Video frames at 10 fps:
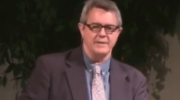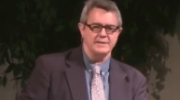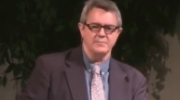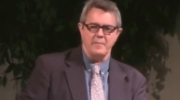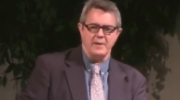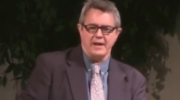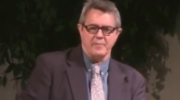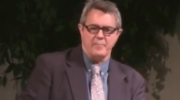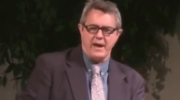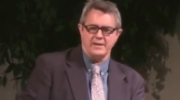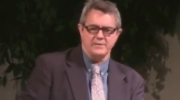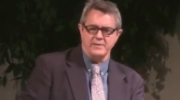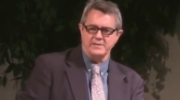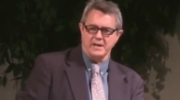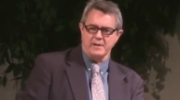these women had compassion on
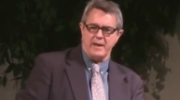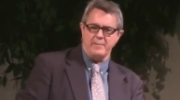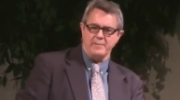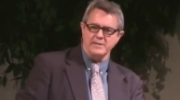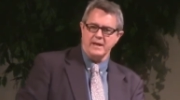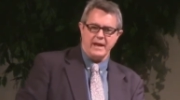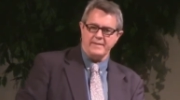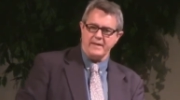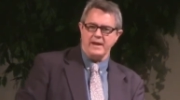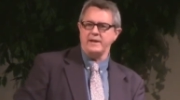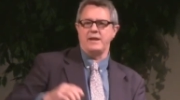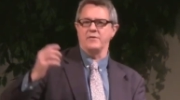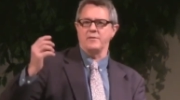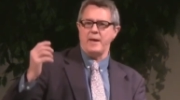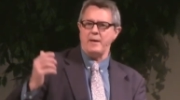these little babies, and they didn't kill
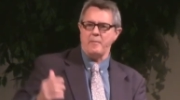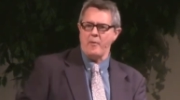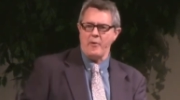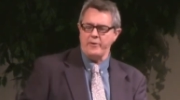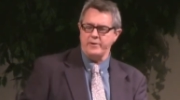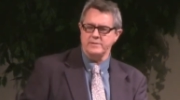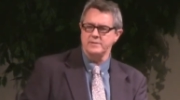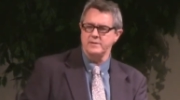the baby boys.